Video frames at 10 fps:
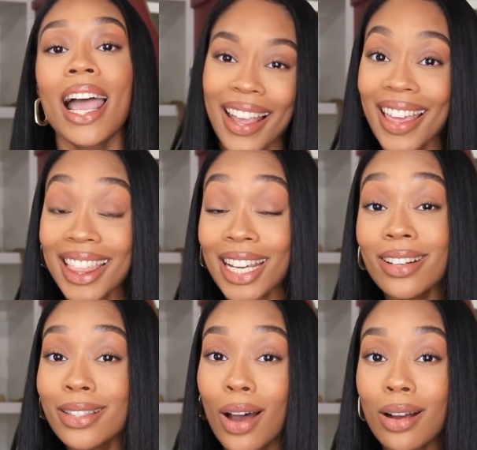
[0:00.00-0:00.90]
And
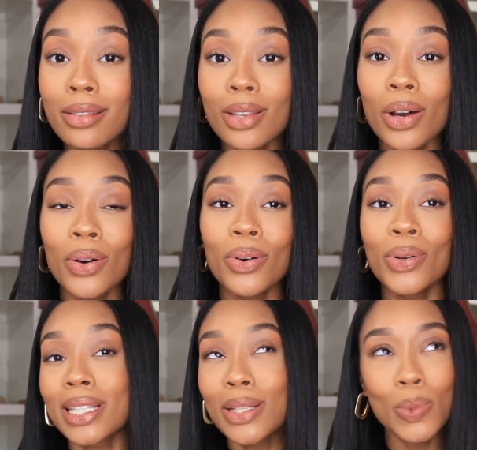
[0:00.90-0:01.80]
there is also,
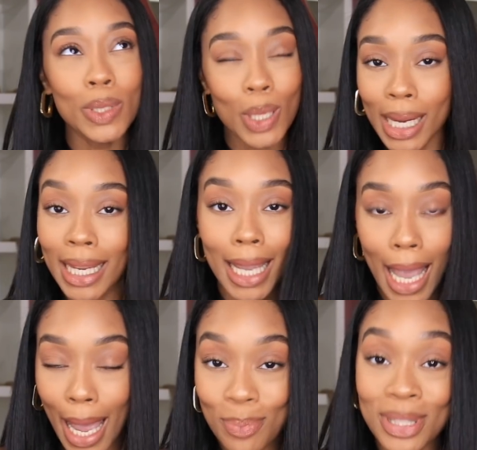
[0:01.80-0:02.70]
since we're talking
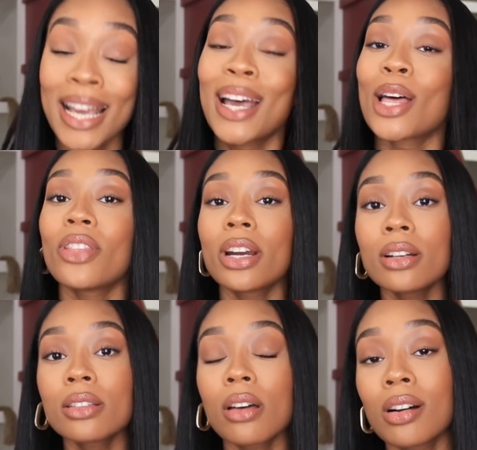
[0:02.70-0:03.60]
gaps, there
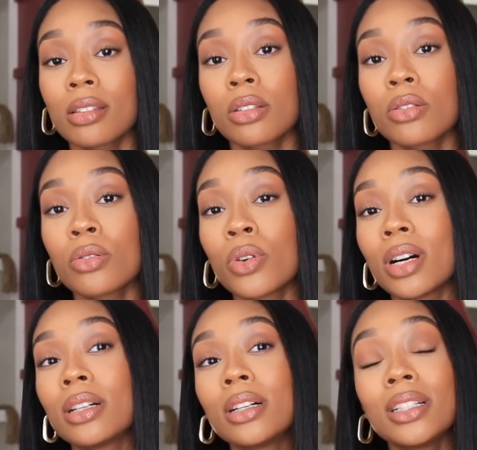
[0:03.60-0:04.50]
is also
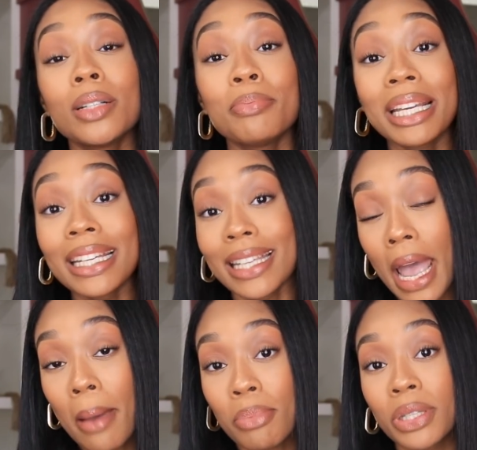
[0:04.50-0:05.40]
a big
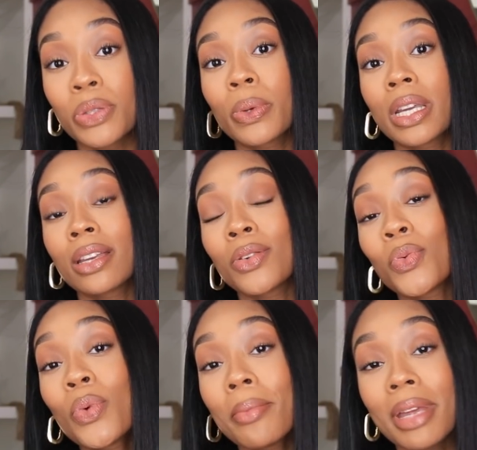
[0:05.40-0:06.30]
gap between
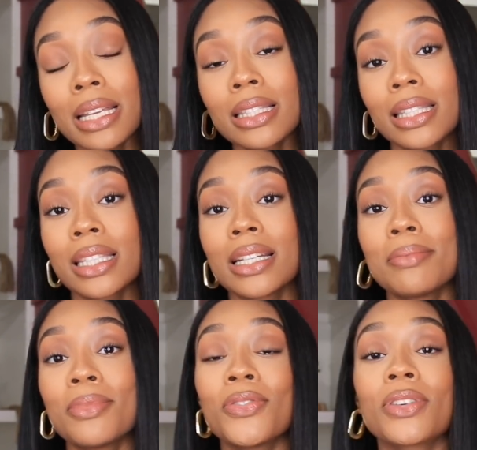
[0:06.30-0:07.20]
women in
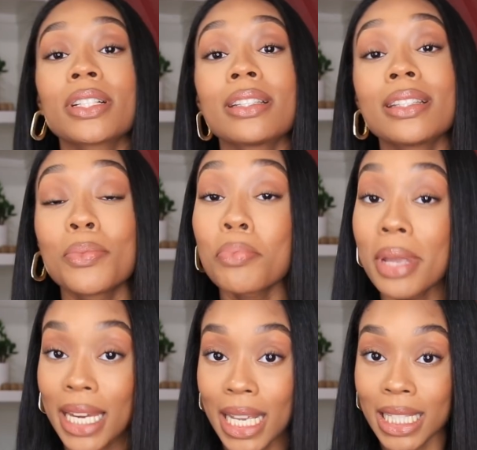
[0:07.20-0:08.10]
STEM versus
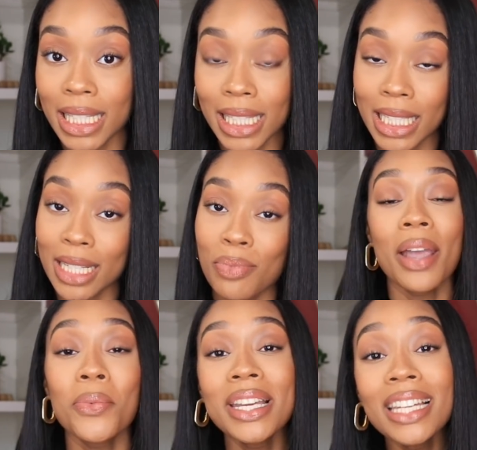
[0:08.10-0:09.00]
men in STEM.
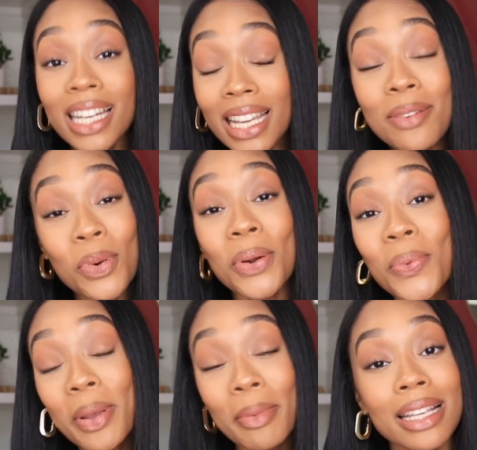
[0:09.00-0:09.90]
And we need more
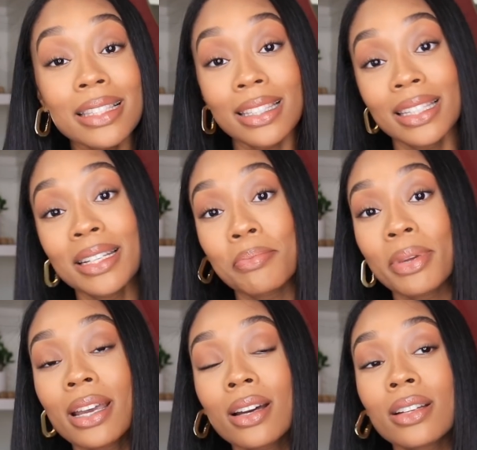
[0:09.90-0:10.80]
women in STEM,
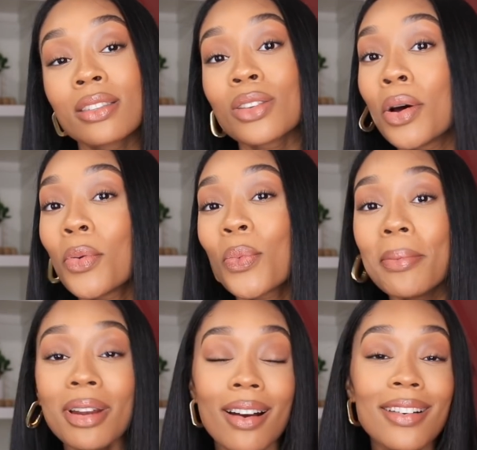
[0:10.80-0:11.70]
because
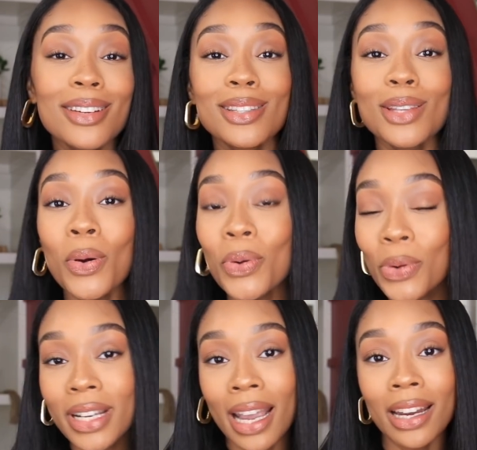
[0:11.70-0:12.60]
women are so
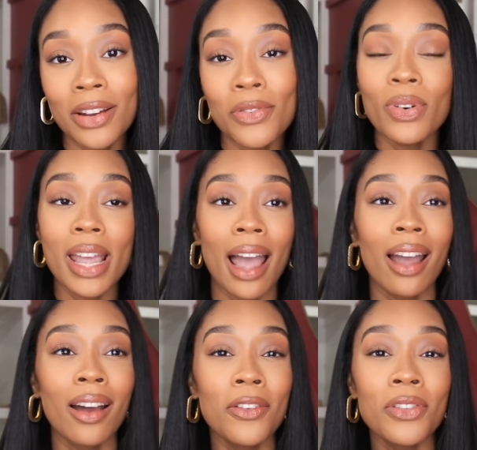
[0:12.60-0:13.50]
creative. We
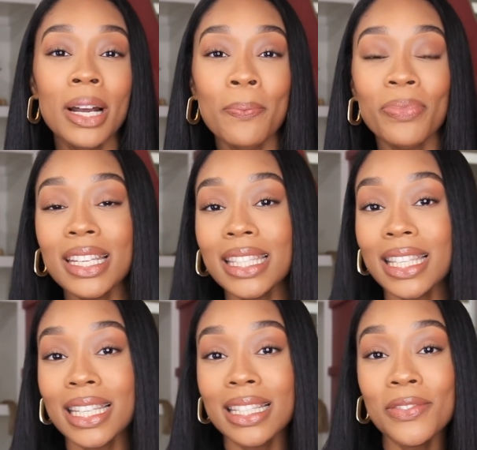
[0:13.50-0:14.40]
have this
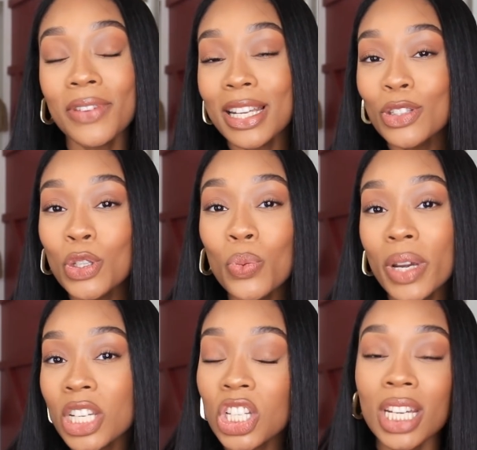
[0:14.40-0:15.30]
sense of
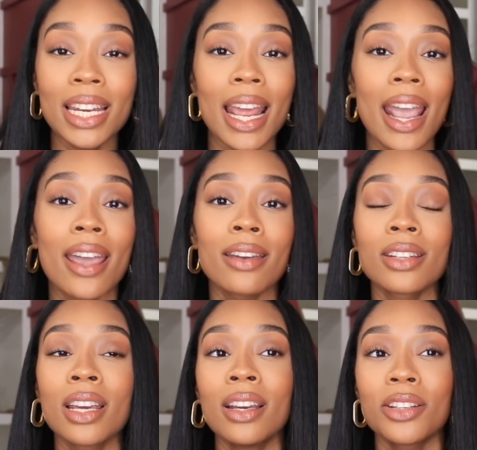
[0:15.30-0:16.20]
intuition, and,
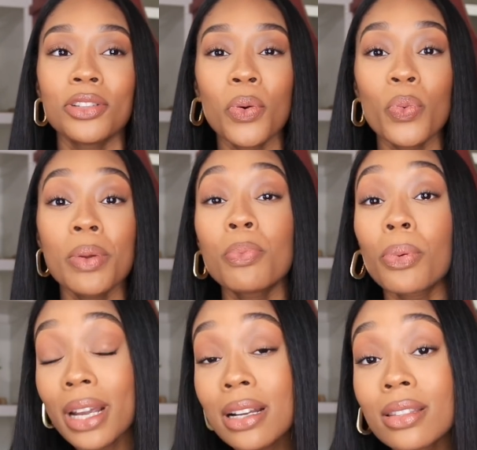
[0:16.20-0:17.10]
you know, we
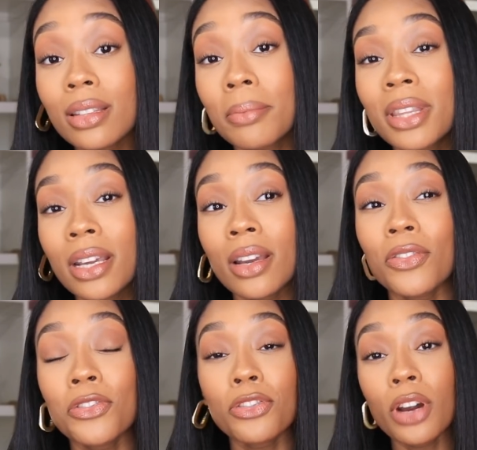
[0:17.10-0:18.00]
bring something
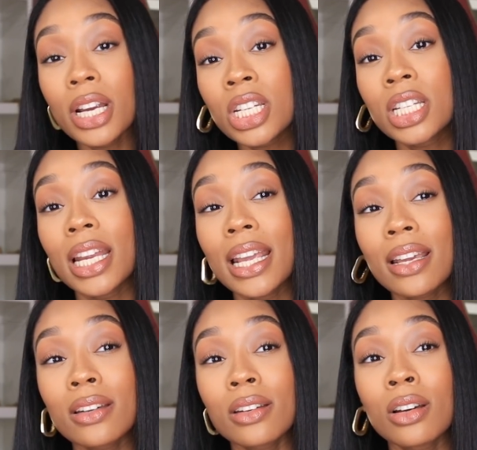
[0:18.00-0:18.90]
fresh
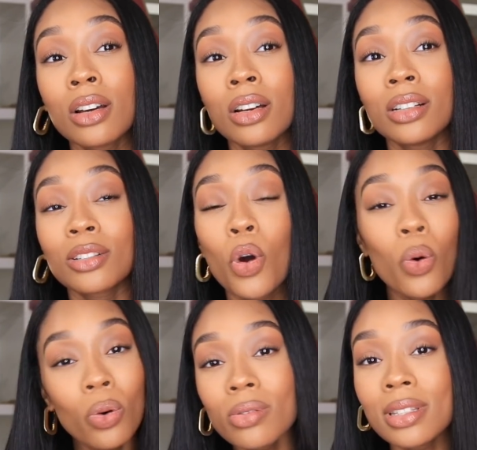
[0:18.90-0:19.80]
and
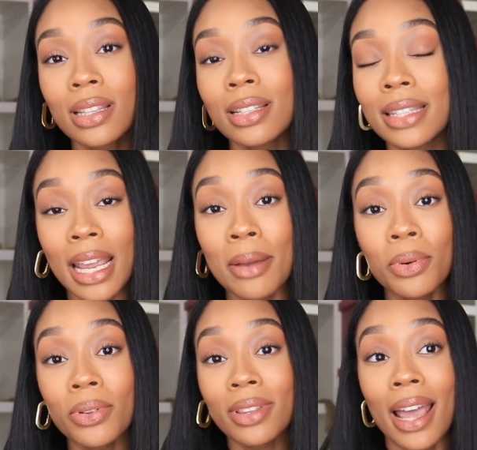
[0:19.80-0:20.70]
cool to the
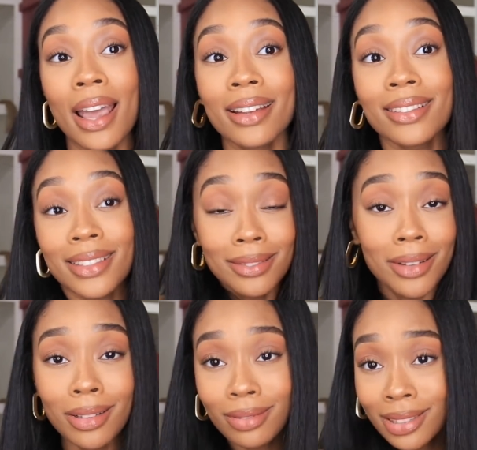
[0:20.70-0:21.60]
table that, you
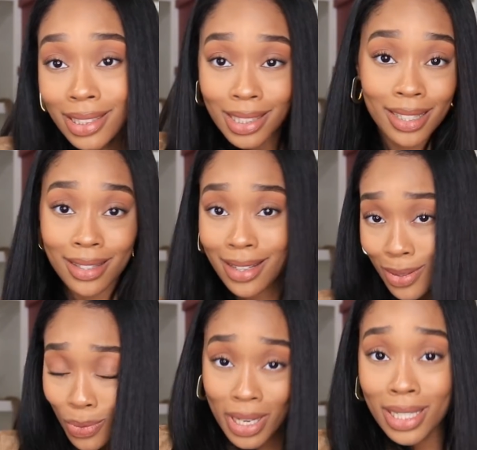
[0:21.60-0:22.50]
know, just
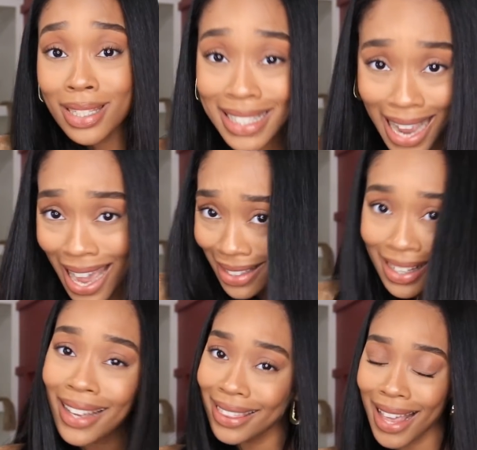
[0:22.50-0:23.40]
because we just got it
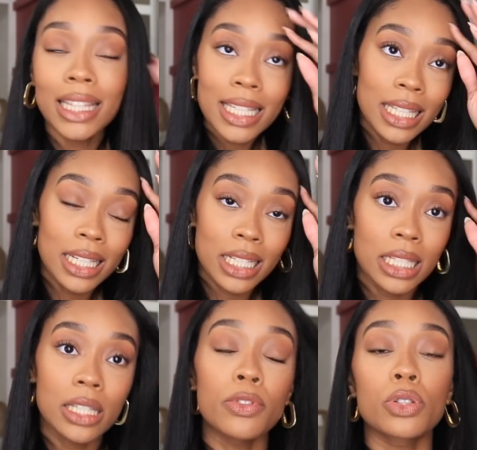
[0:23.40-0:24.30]
like that. This
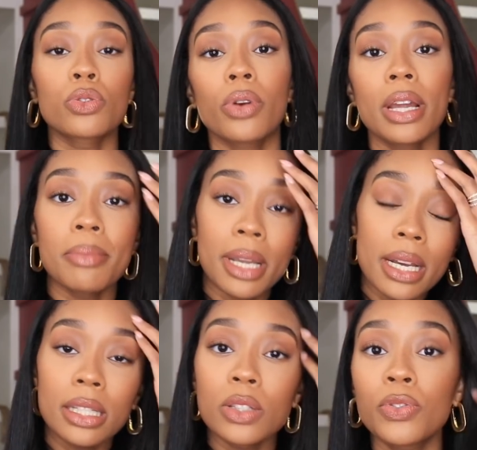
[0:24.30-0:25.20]
initiative is great
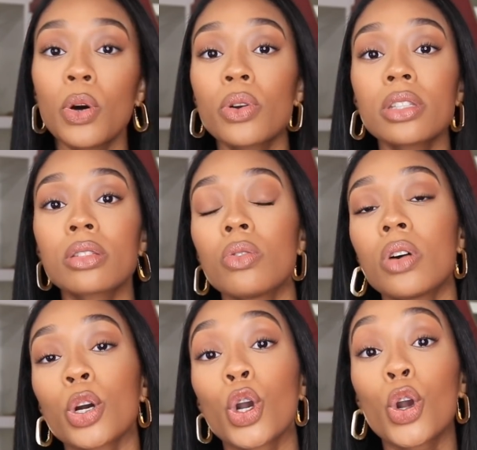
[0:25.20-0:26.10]
because it's focused
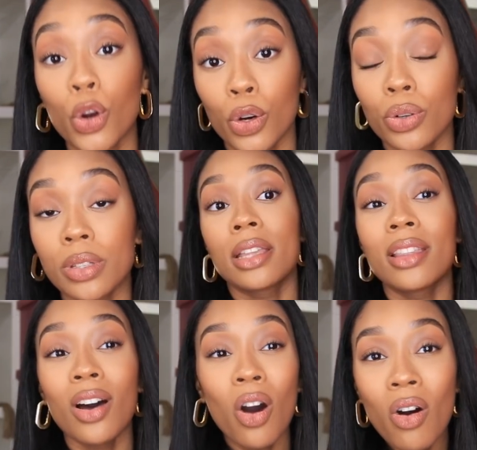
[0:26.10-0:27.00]
on girls.
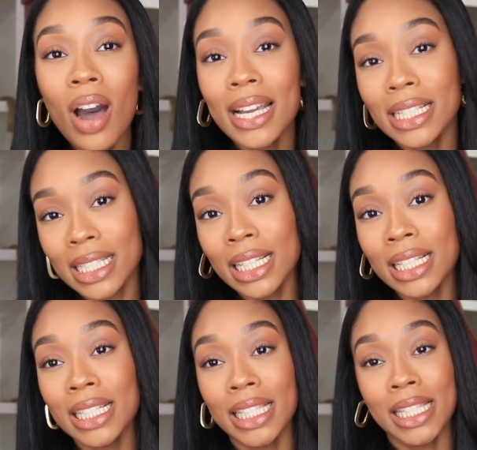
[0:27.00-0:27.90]
The whole idea
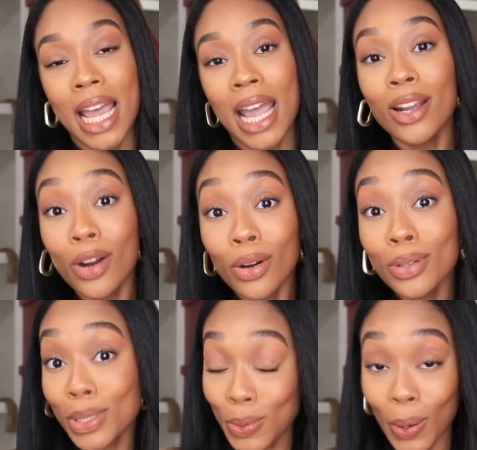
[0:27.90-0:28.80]
is that
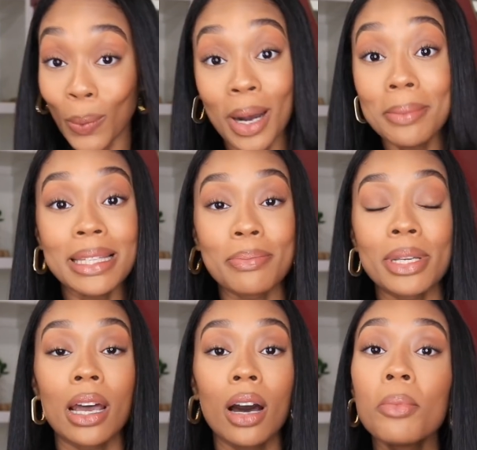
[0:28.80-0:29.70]
girls grow up to
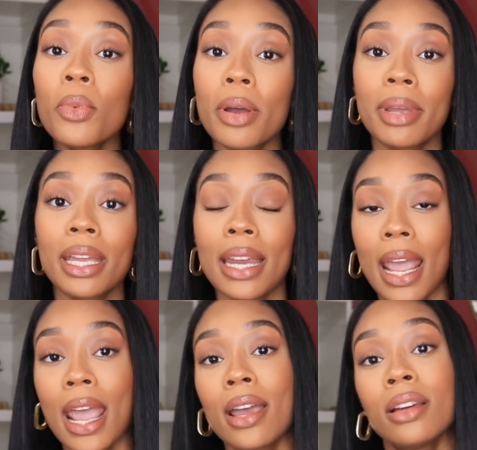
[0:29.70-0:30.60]
become women,
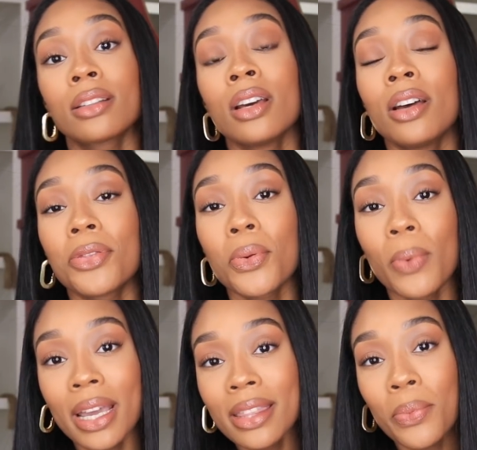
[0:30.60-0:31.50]
and the
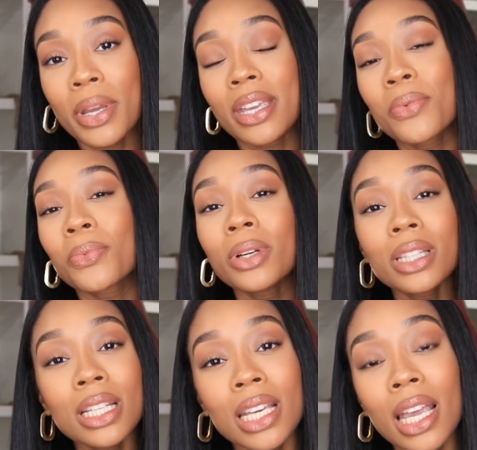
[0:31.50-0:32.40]
way that we can
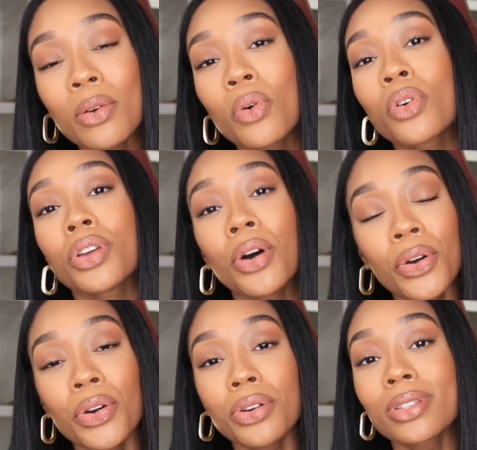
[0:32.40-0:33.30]
really get young
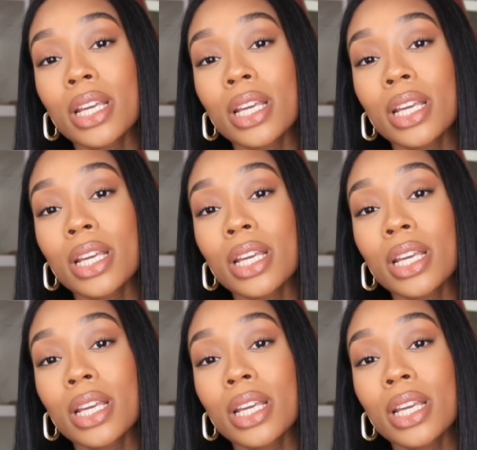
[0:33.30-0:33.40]
girls